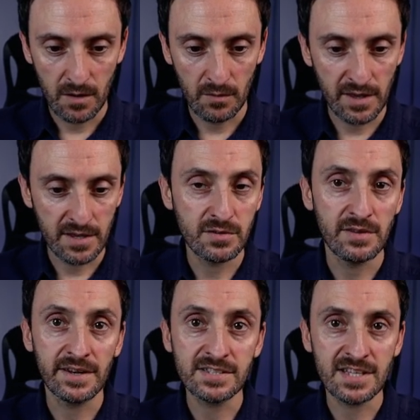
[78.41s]
Okay, so
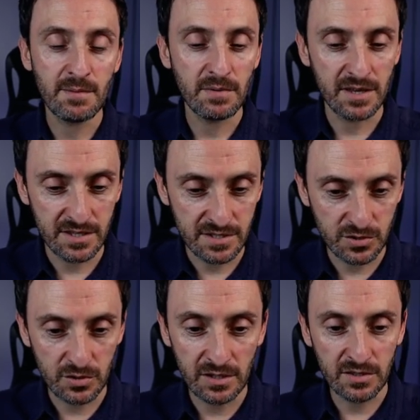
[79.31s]
the next step
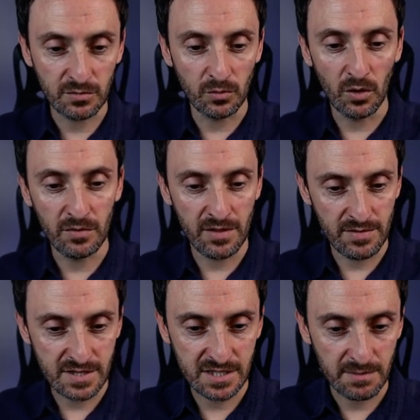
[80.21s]
is you need to run
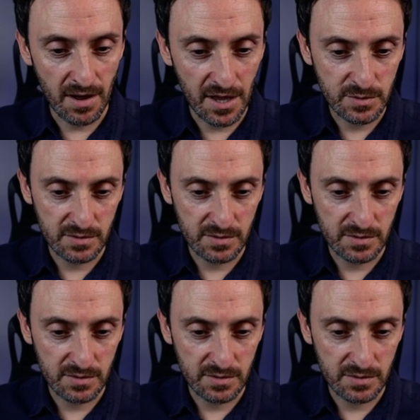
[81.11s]
this command.